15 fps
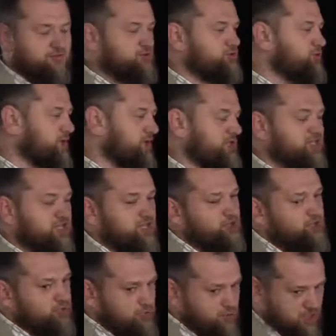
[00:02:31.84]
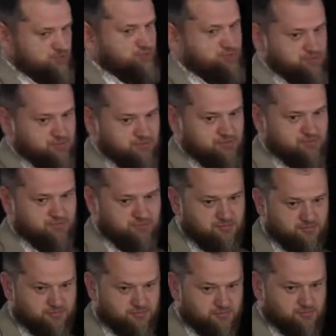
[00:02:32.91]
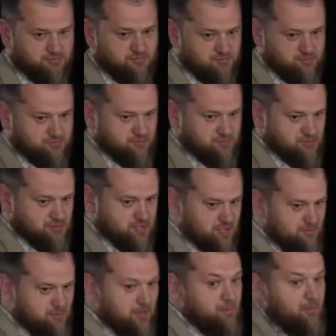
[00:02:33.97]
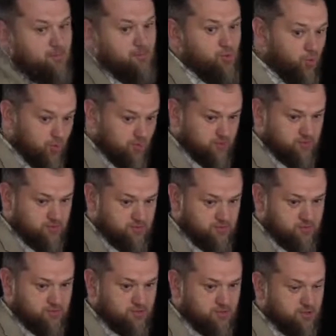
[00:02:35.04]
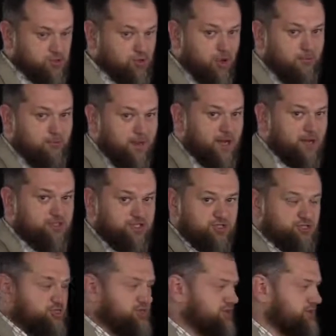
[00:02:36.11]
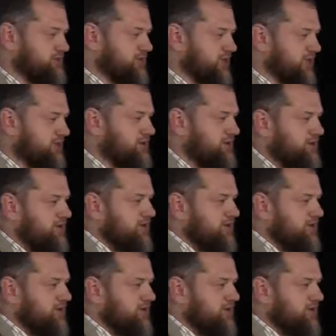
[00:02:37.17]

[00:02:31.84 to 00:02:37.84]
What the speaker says: You're going to return 200. Okay, maybe more. Compound interest, okay?